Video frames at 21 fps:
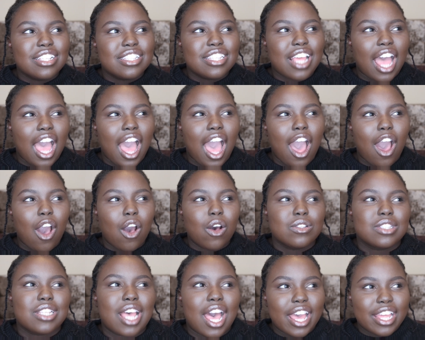to
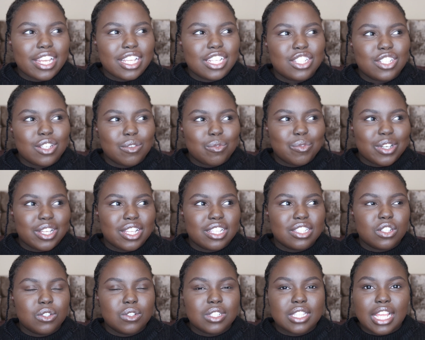how tiny she
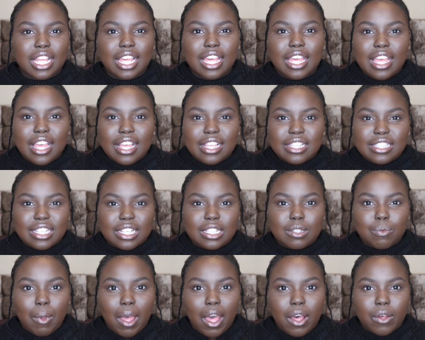was. She was like
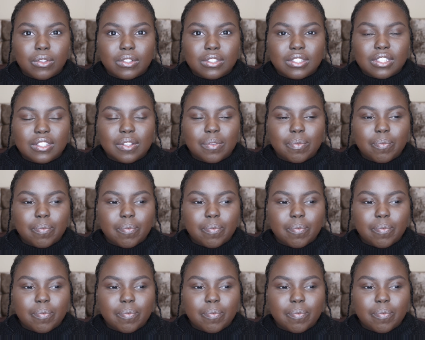6 pounds,